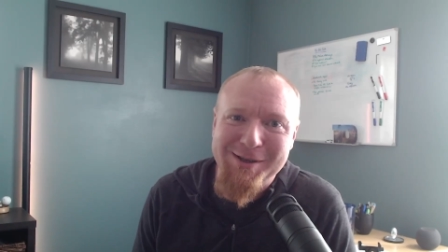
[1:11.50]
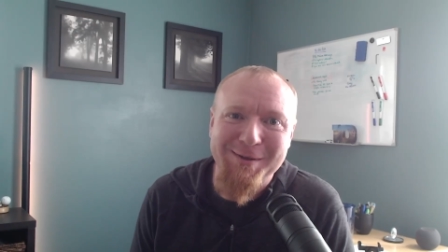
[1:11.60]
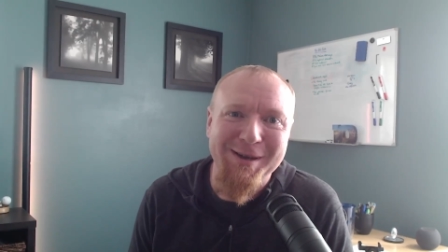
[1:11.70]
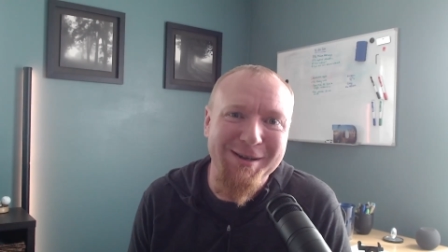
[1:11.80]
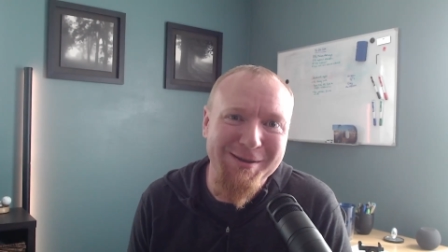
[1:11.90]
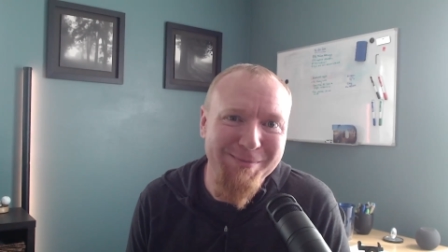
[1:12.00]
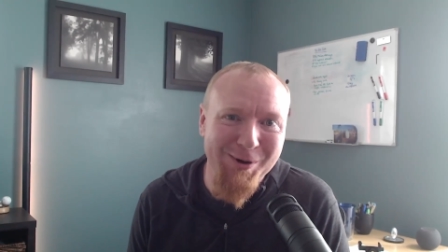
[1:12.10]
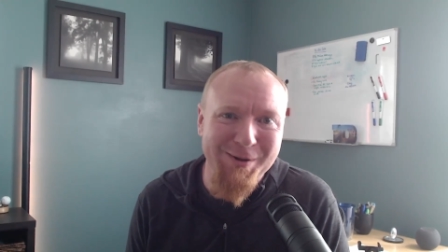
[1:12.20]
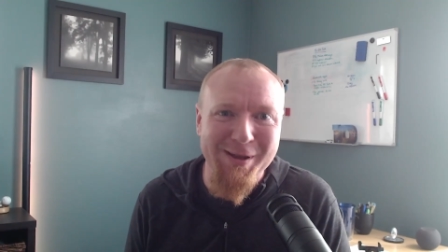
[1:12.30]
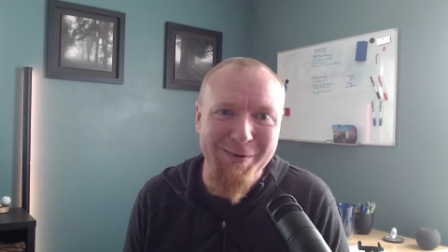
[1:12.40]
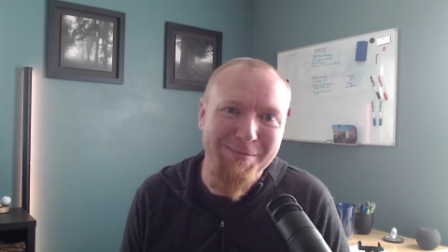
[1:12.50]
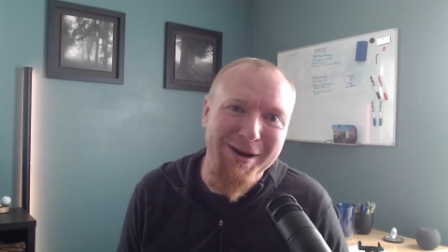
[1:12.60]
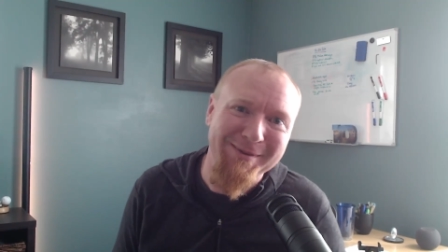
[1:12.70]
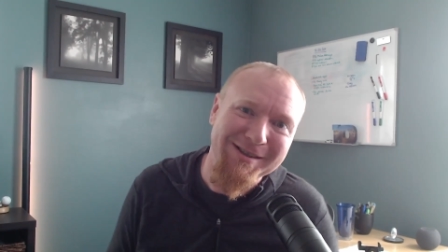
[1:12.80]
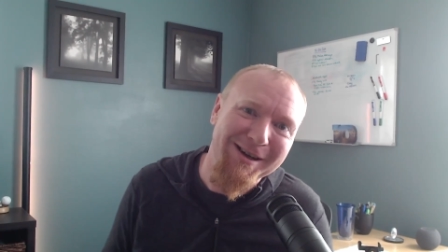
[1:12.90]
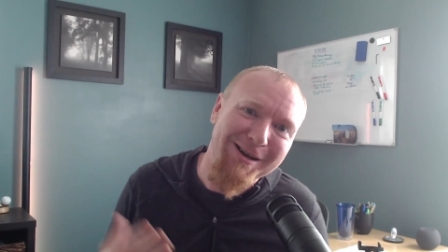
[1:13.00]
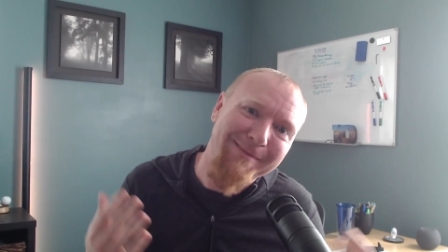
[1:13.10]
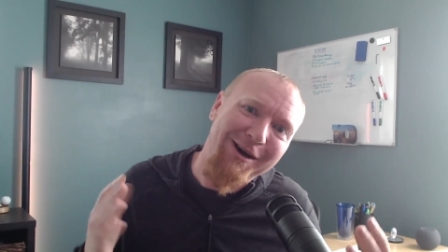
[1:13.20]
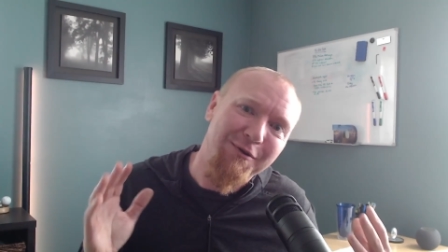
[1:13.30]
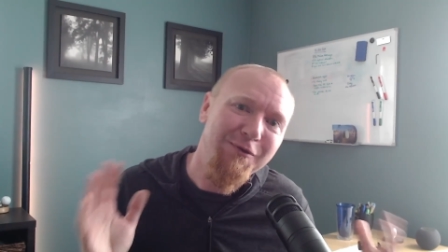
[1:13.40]
I think it's important that we probably talk
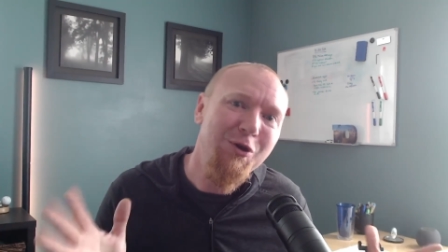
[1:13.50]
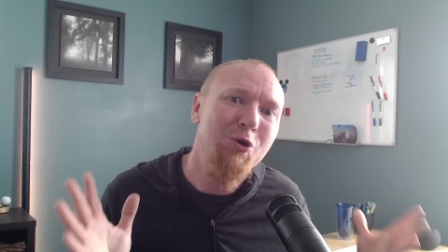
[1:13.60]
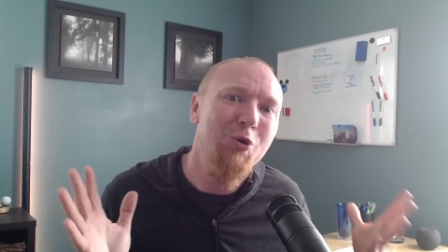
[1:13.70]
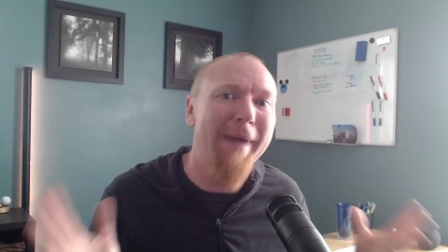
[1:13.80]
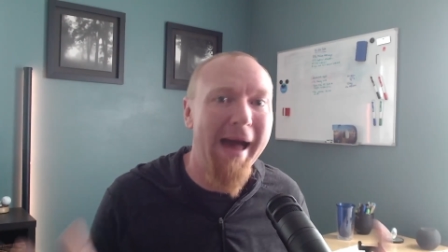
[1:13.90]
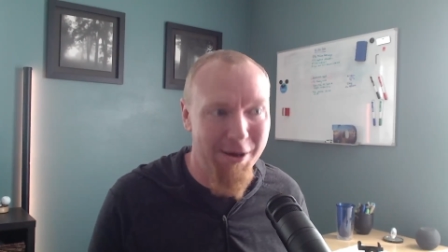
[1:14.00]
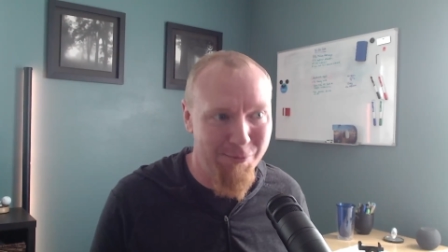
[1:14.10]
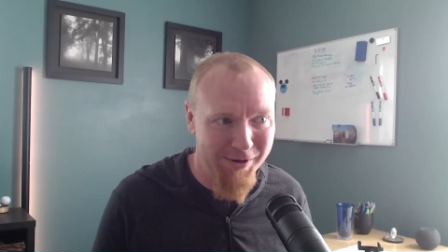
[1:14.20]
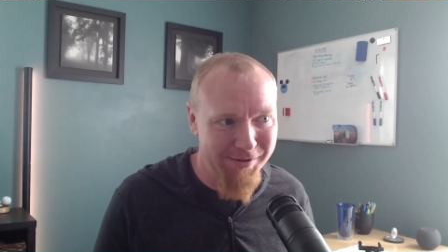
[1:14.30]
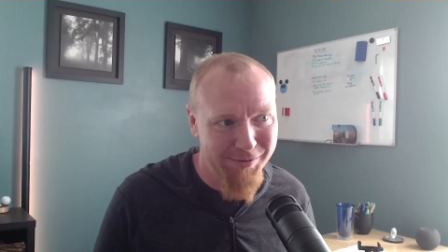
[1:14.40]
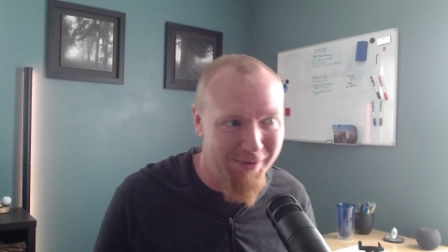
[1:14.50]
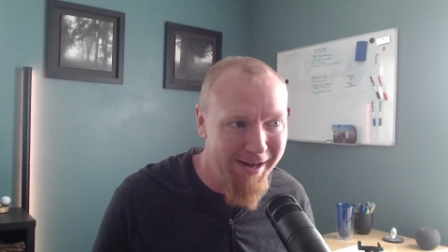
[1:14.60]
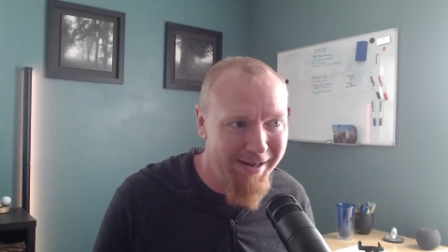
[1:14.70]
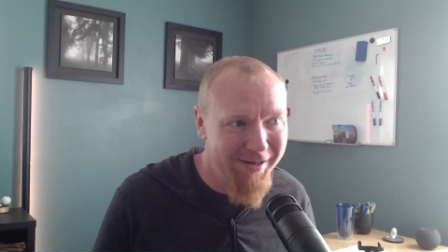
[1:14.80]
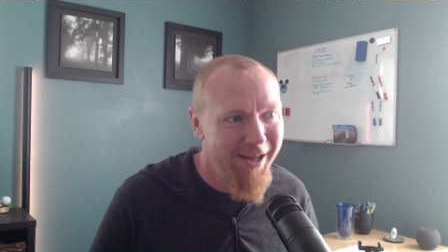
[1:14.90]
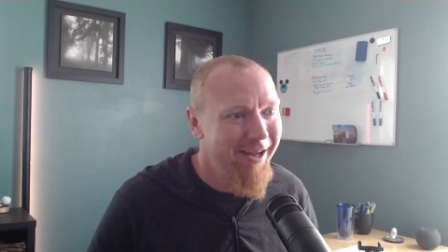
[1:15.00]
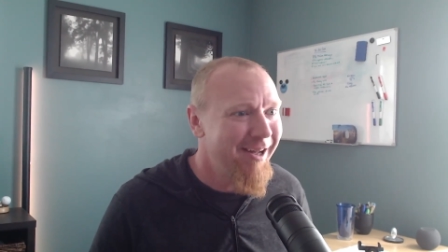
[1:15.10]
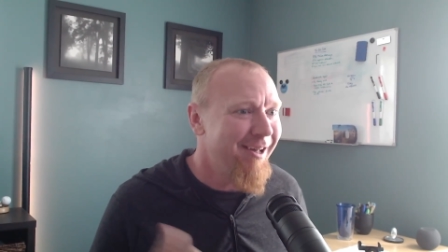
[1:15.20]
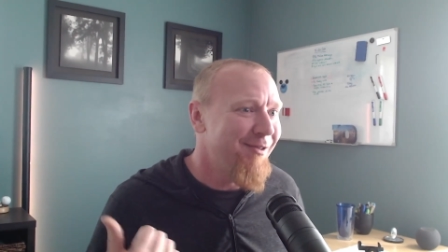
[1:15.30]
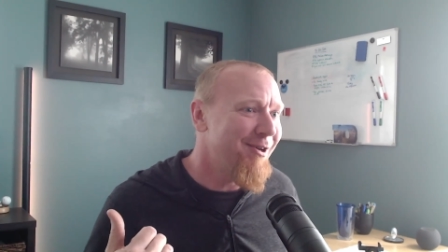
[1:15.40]
about a few bad ones, right?
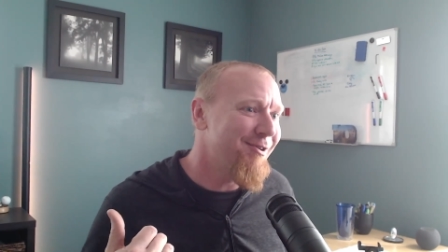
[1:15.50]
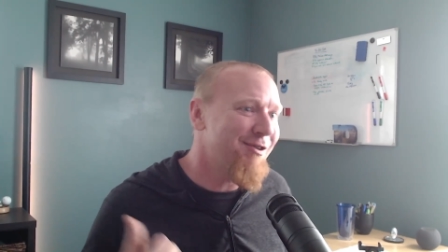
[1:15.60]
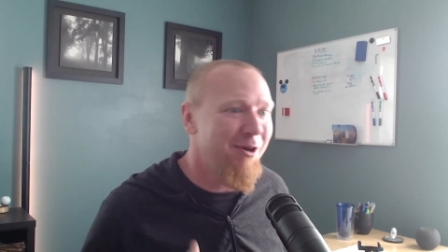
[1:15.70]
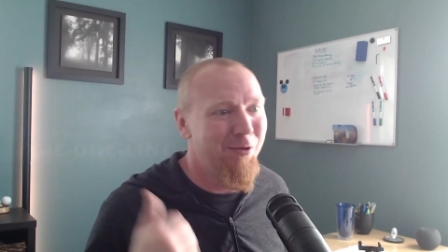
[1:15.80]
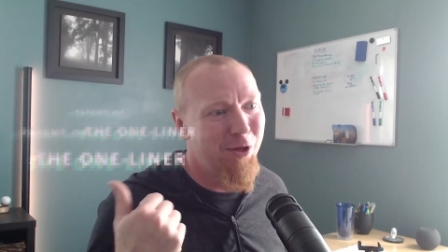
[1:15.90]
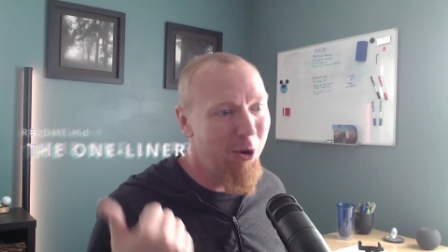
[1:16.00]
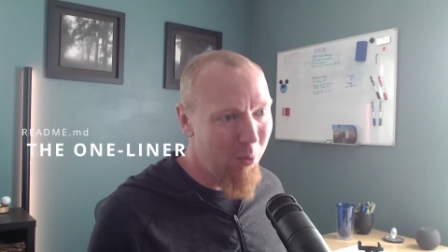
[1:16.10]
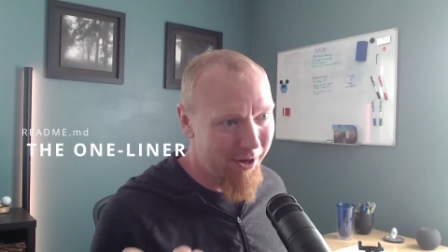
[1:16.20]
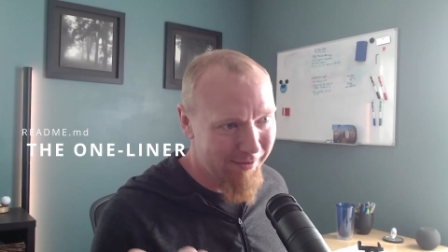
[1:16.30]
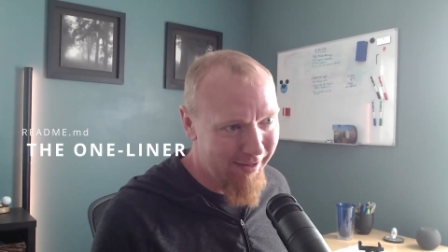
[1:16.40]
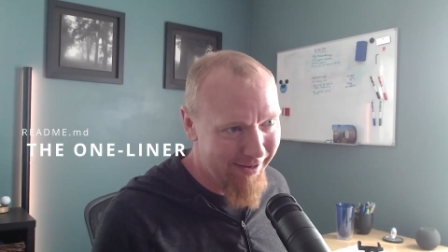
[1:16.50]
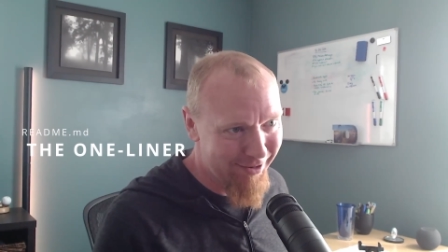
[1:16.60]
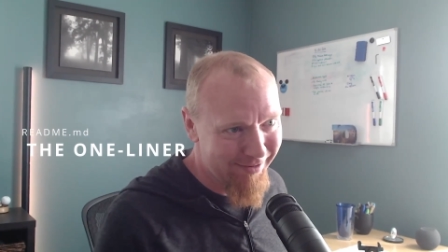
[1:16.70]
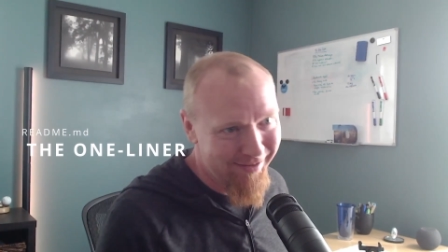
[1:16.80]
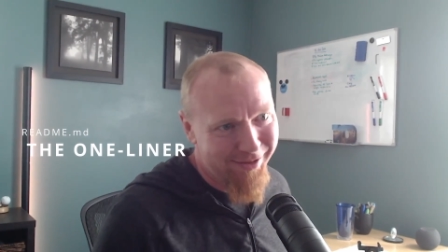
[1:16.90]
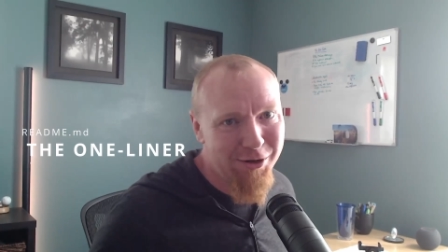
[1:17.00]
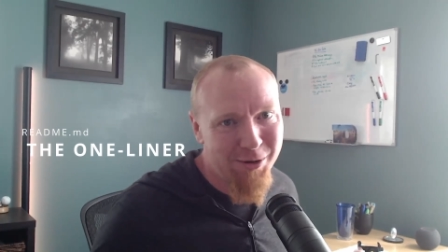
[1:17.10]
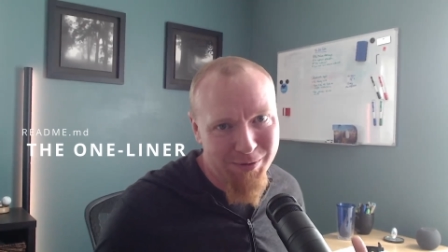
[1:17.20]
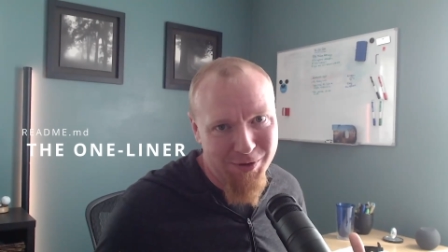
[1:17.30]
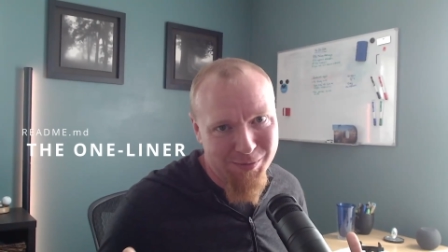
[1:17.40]
There's the one liner. You know
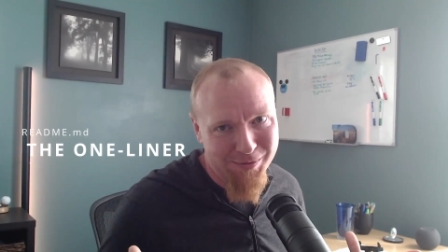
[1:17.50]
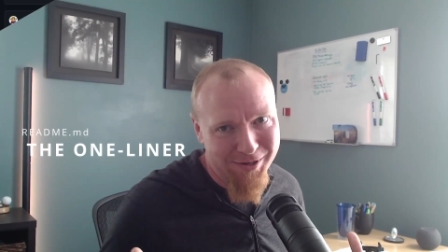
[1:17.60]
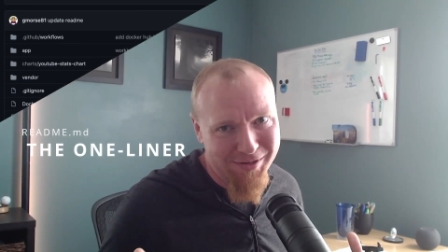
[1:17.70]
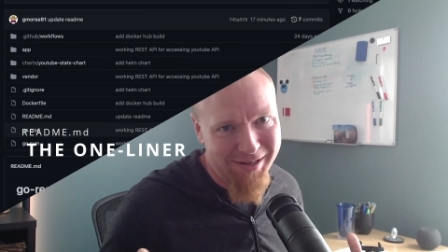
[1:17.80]
what this one looks